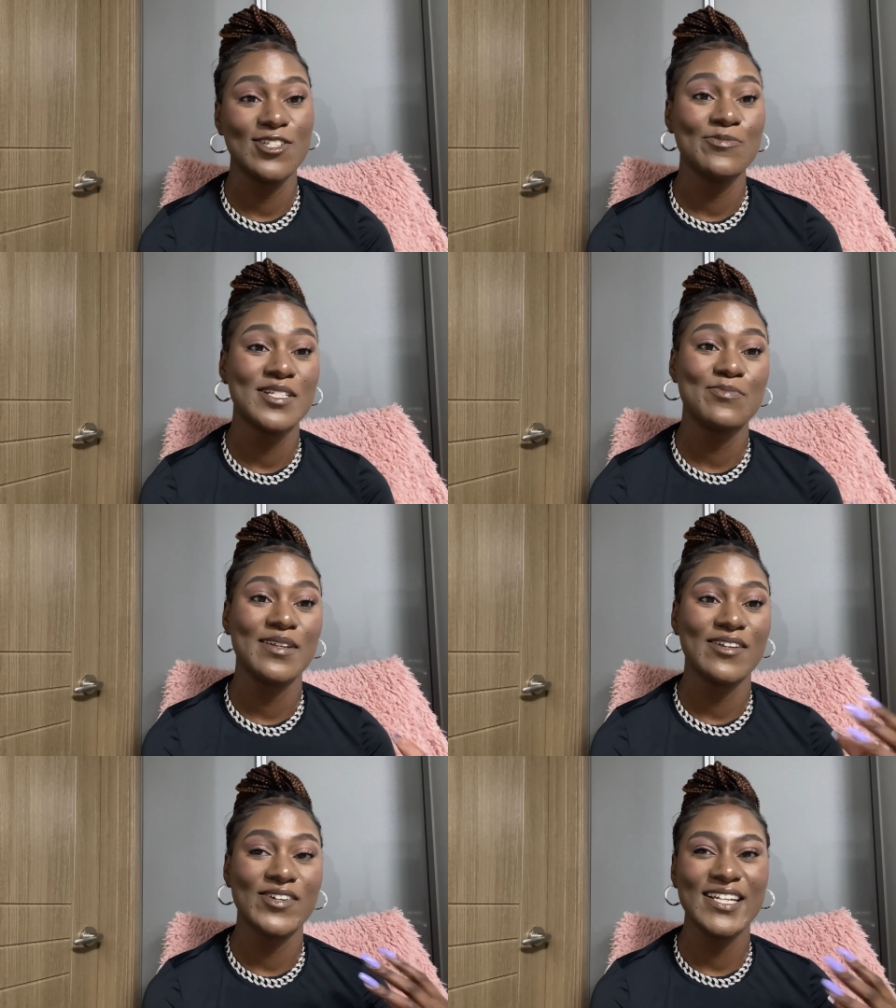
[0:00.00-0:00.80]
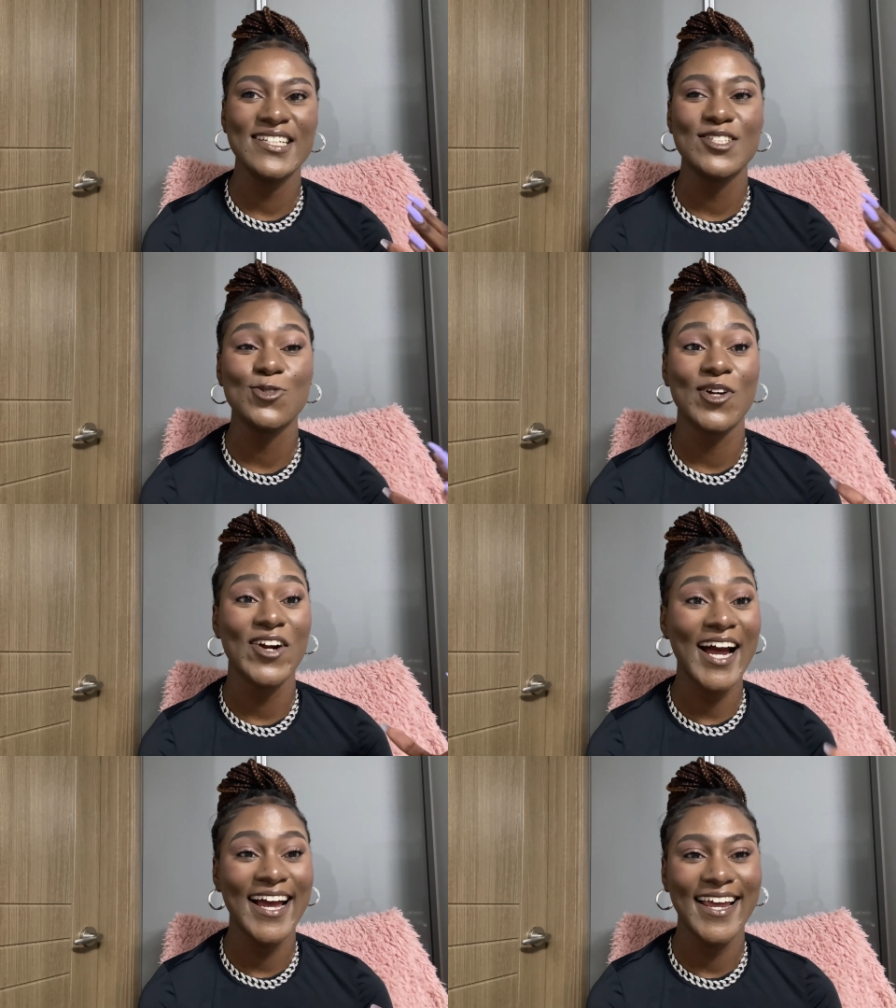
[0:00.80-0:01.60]
You must be ready to
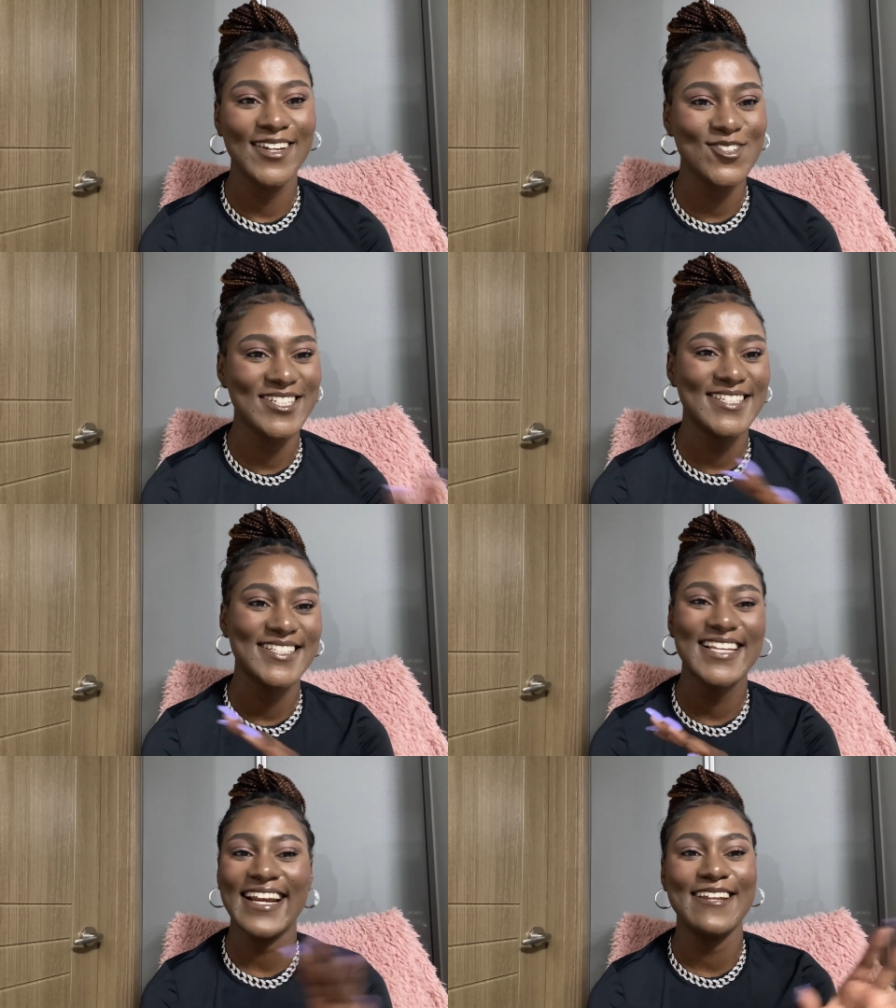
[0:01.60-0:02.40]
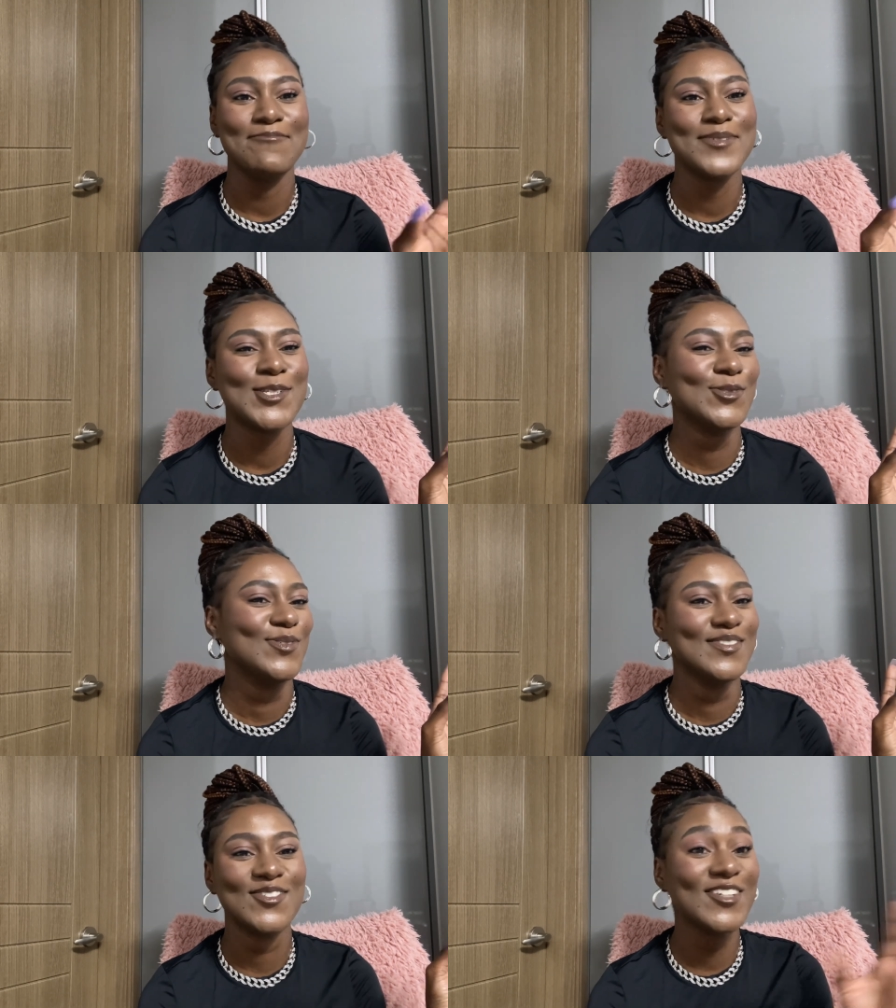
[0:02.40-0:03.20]
cry, to scream,
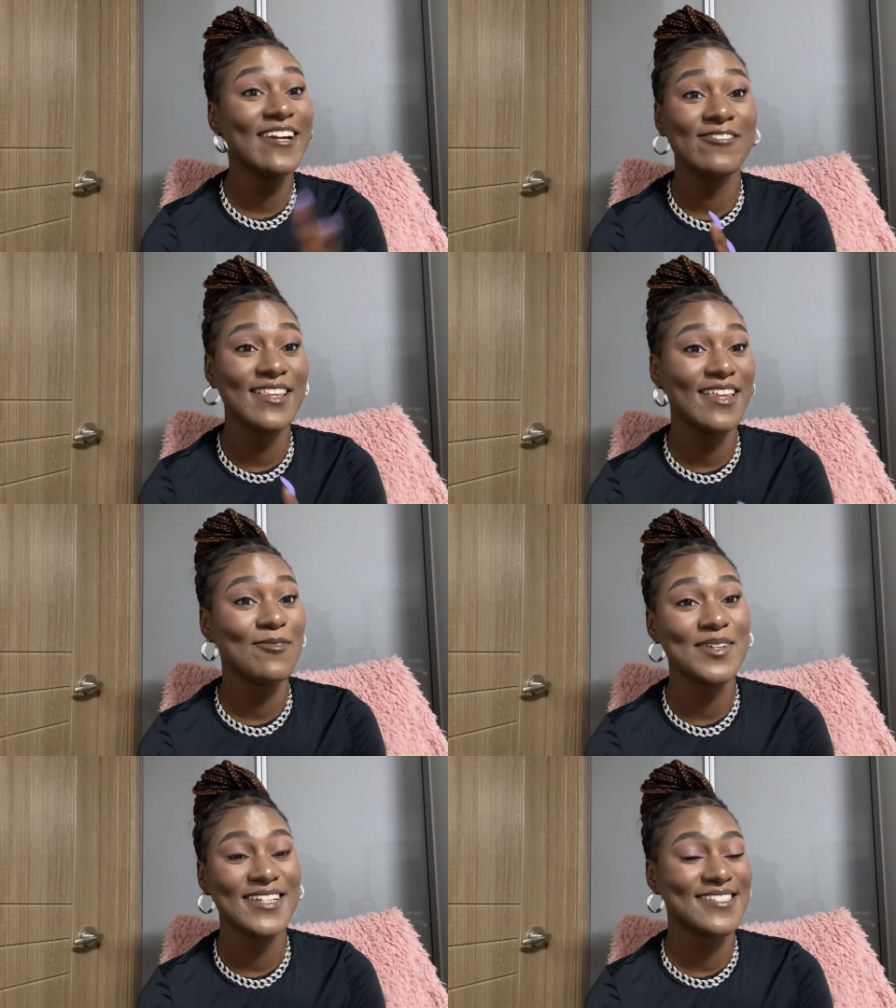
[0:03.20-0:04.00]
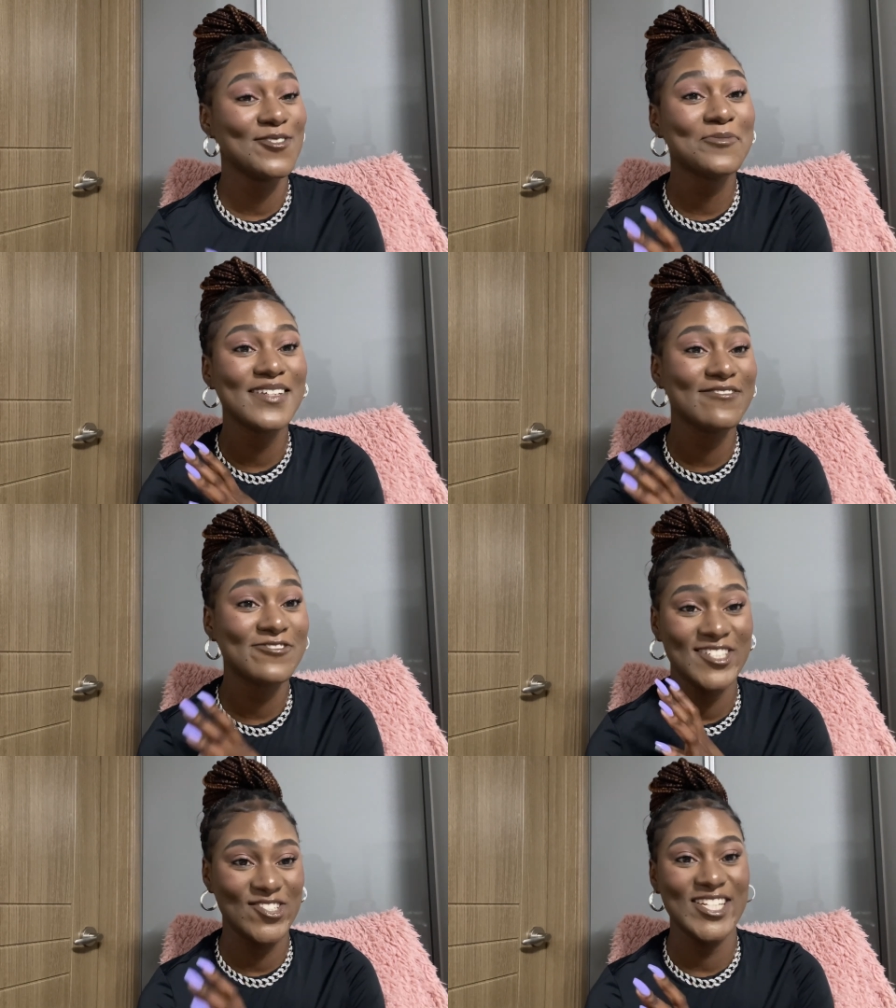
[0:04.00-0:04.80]
to do everything, because you'll be
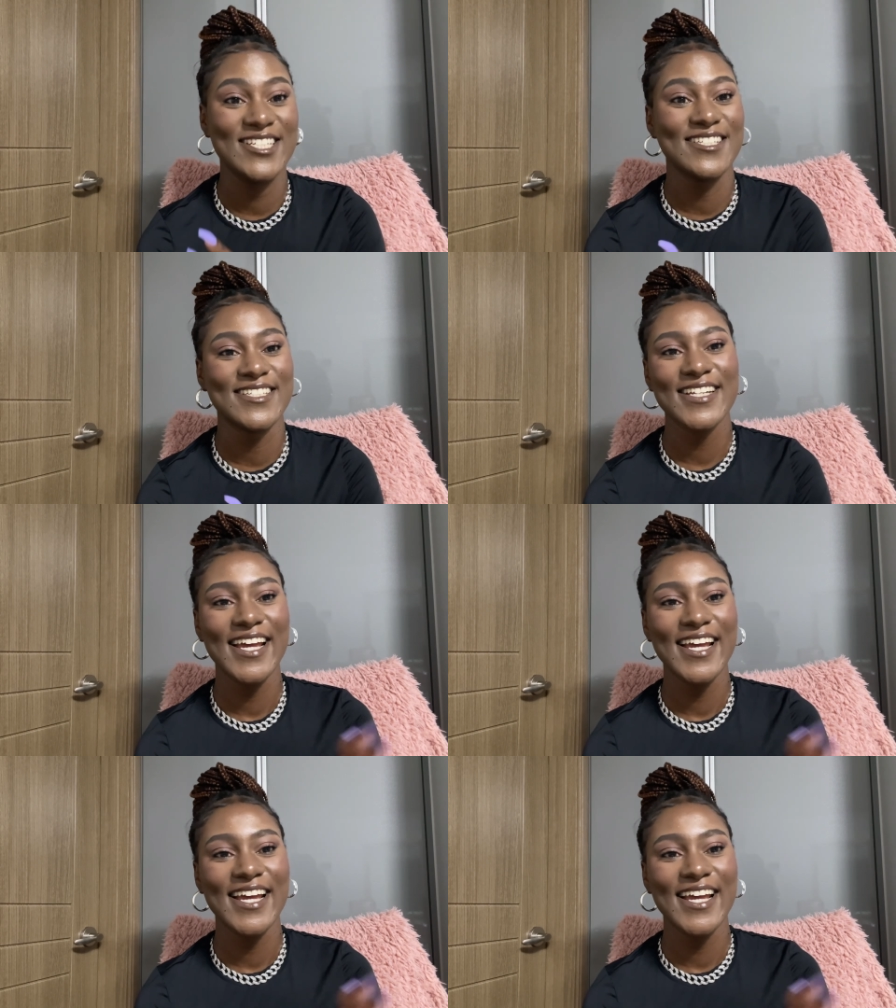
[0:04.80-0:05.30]
frustrated